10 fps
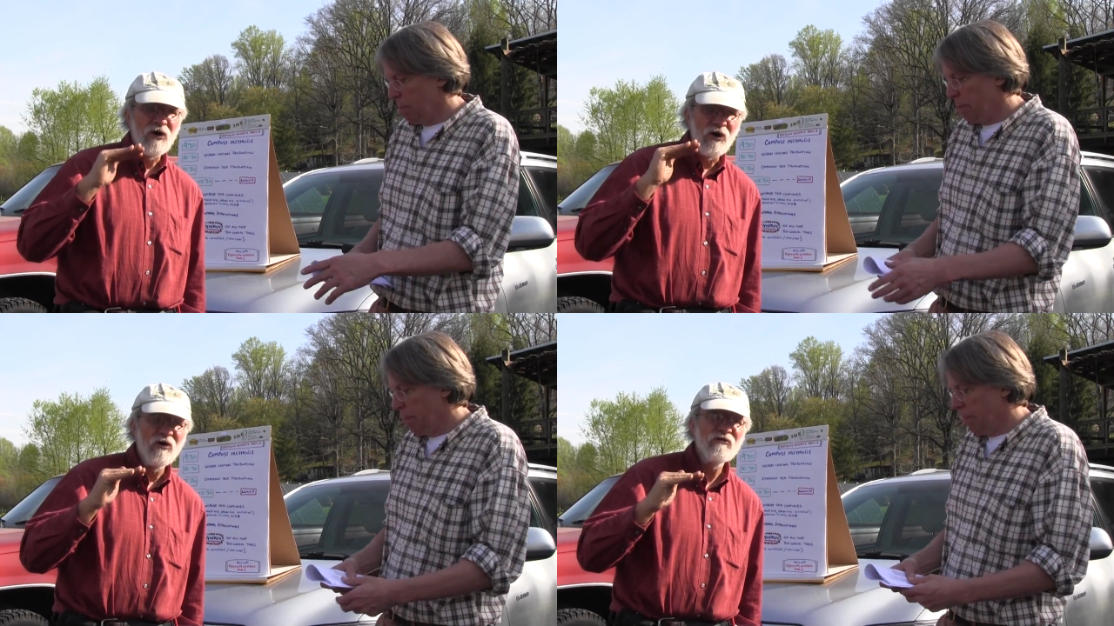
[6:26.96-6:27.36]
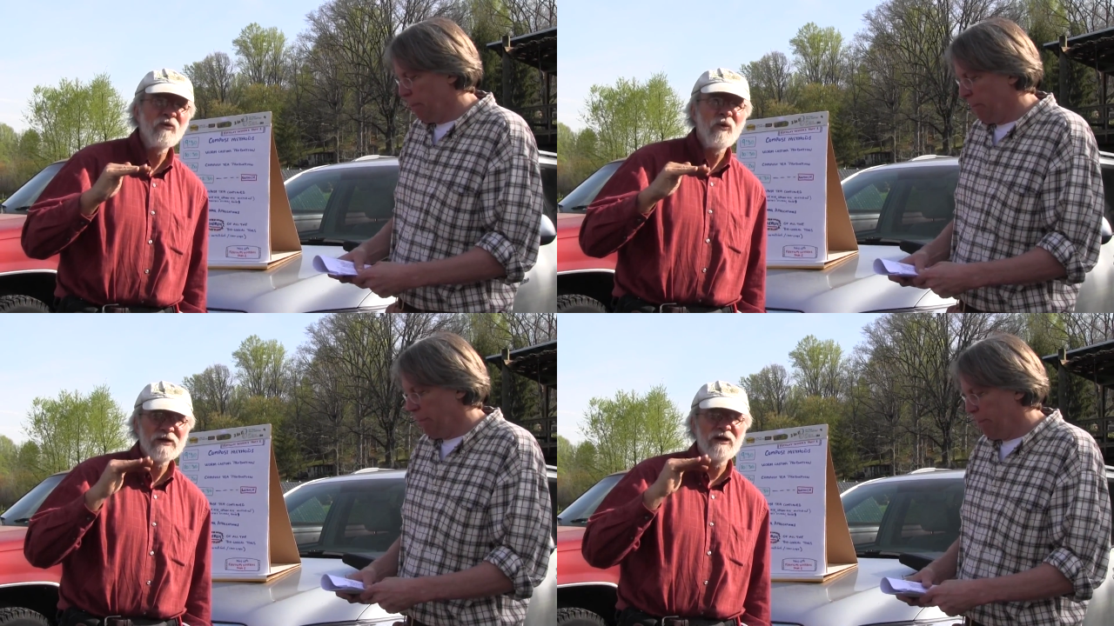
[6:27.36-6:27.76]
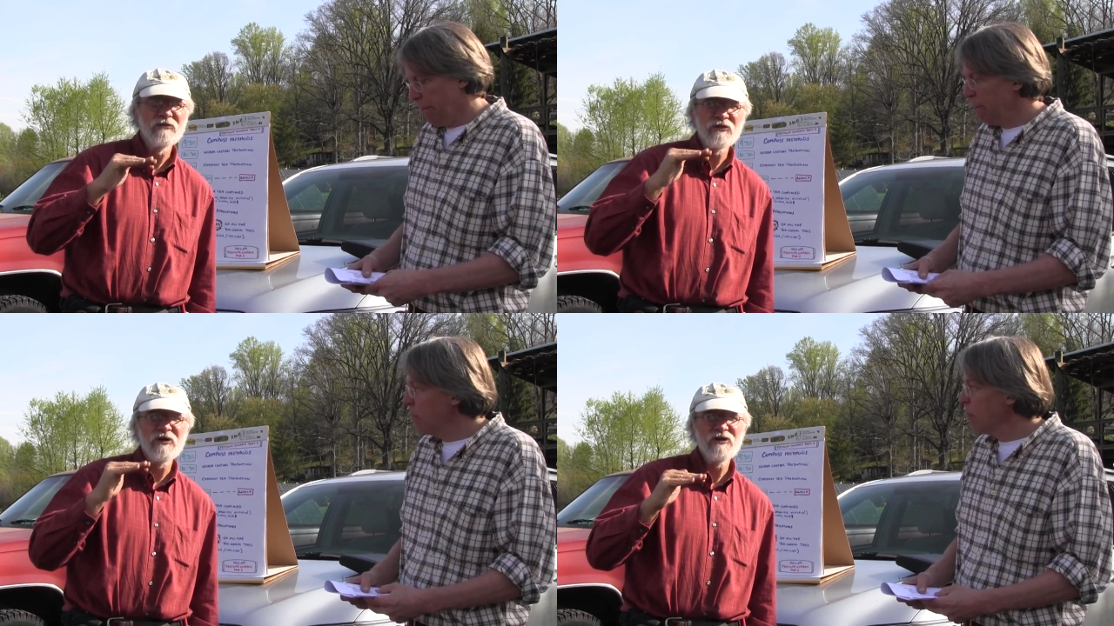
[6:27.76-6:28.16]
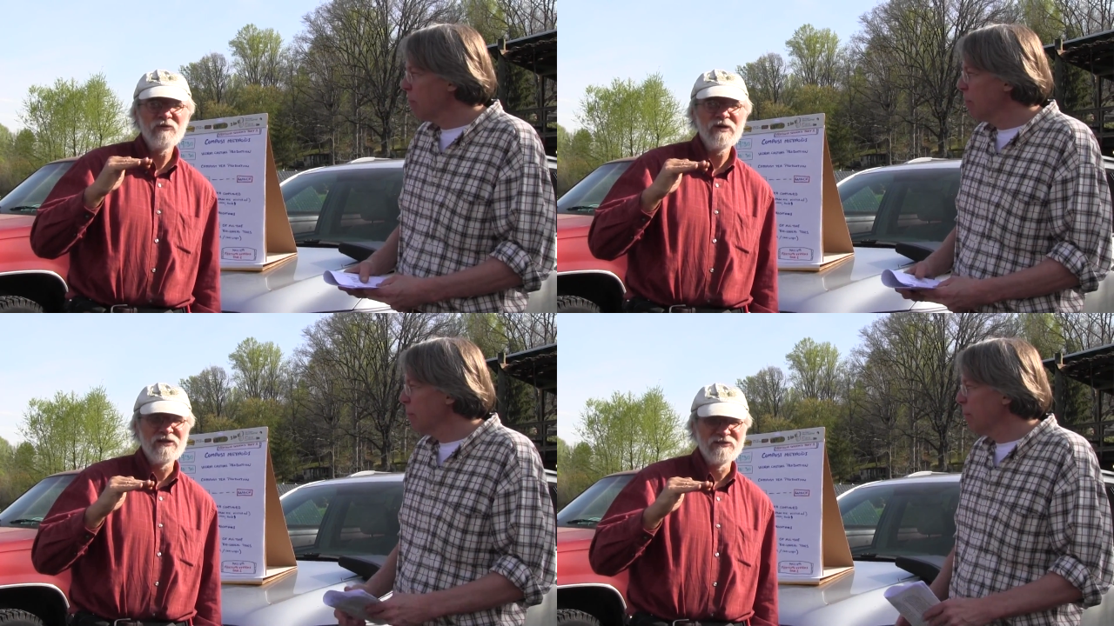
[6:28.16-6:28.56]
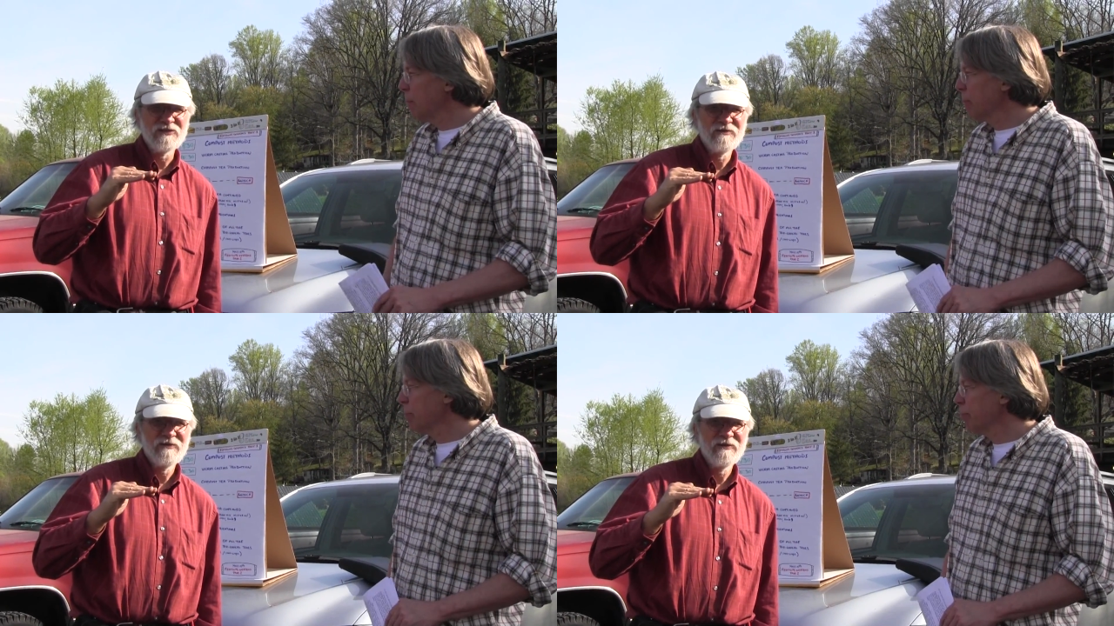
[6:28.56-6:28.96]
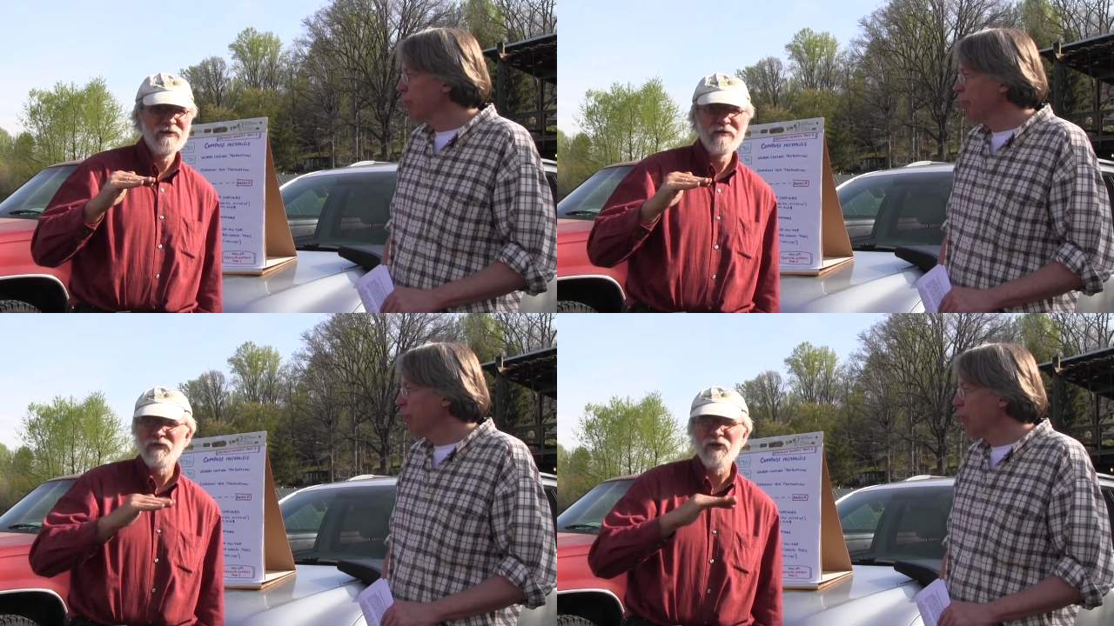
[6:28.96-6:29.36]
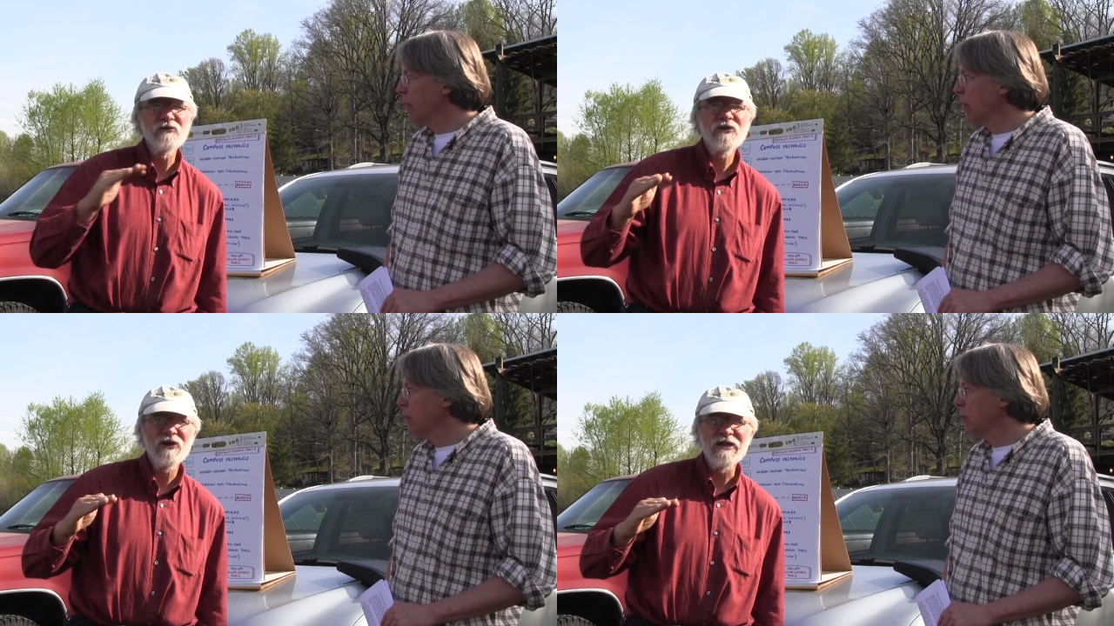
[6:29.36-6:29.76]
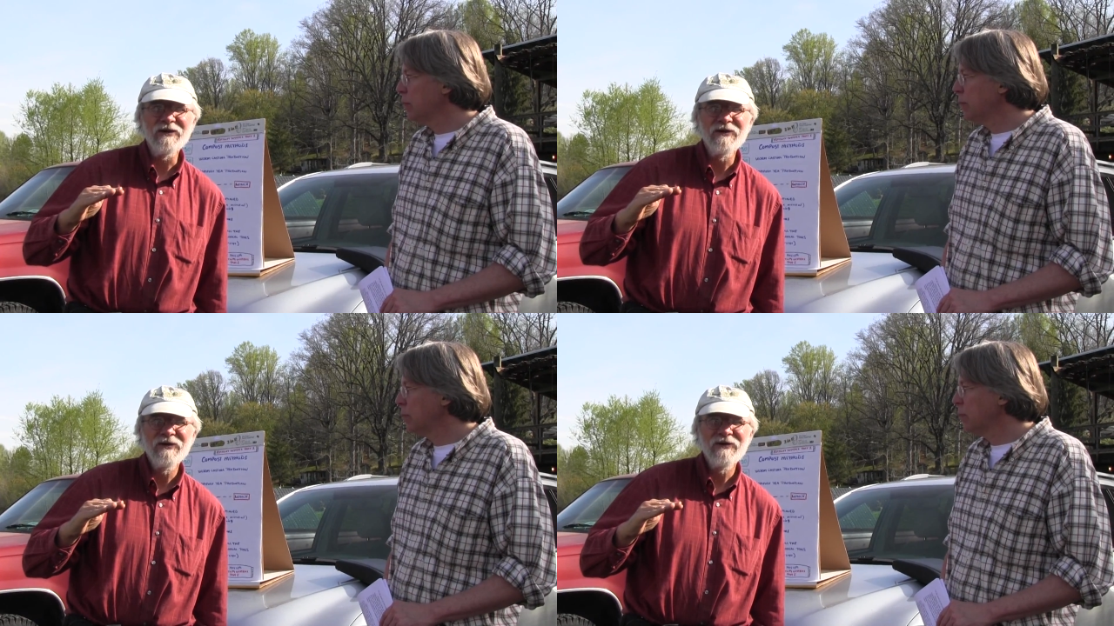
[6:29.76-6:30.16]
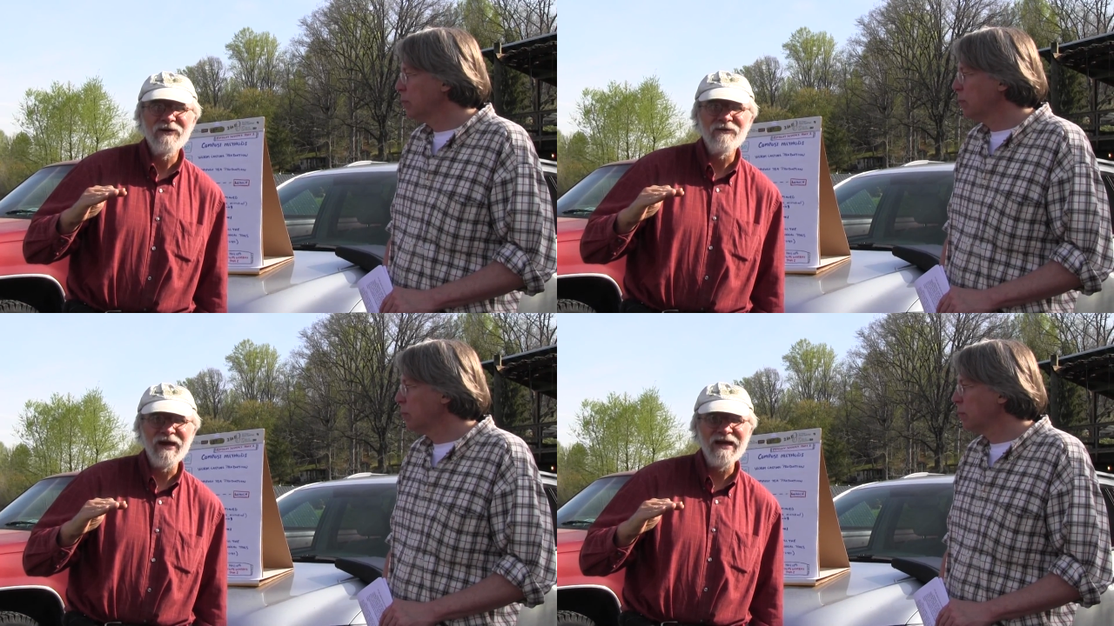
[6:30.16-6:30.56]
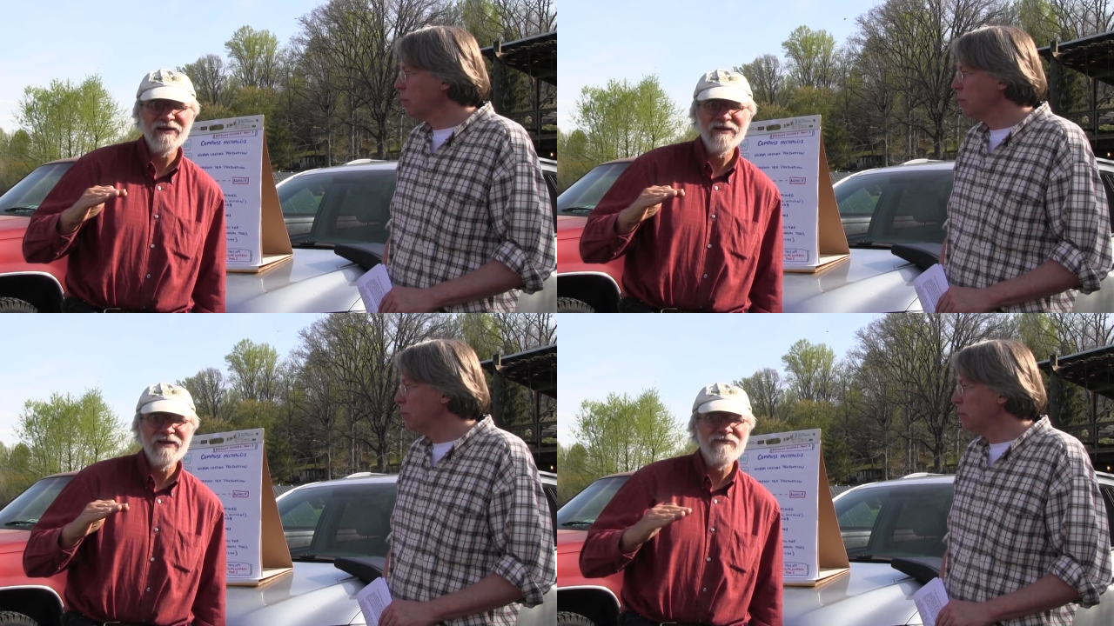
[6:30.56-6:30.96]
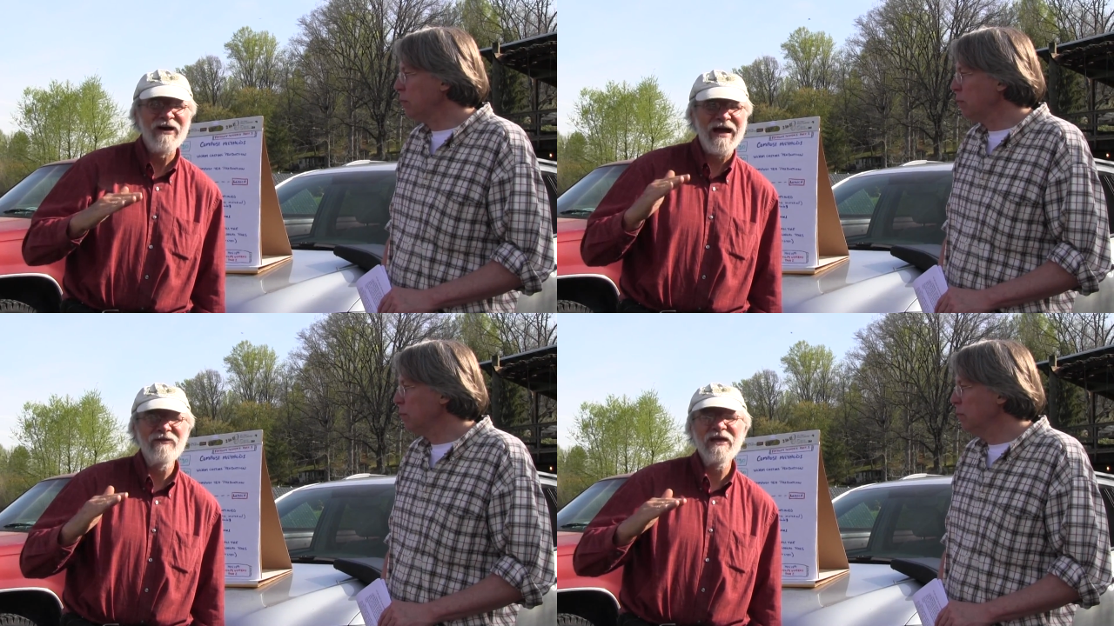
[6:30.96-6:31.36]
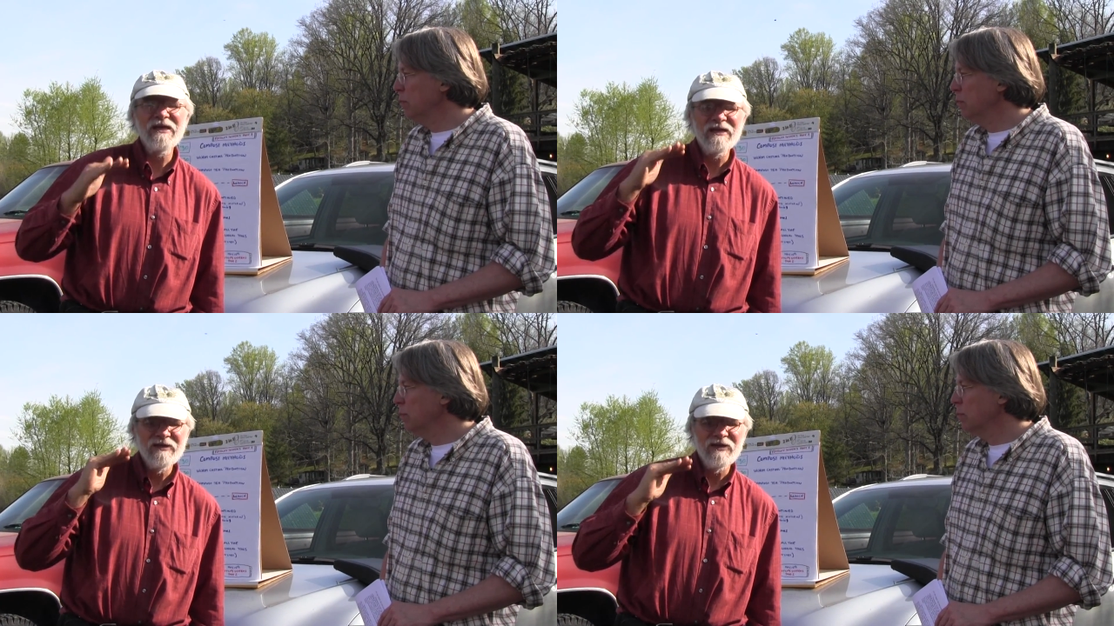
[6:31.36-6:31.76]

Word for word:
Speaker 1: over 130 degrees, no turning, right? Yeah. Finally.